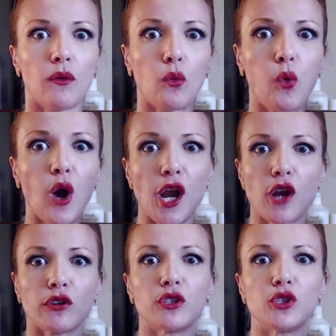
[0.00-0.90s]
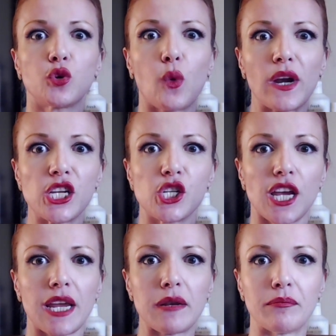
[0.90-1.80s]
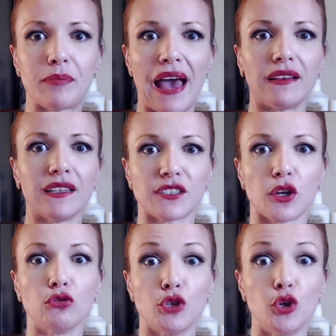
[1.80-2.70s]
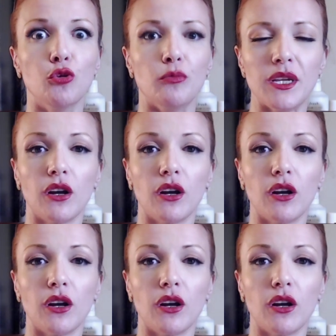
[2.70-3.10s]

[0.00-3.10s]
120 shade palettes, oh doom,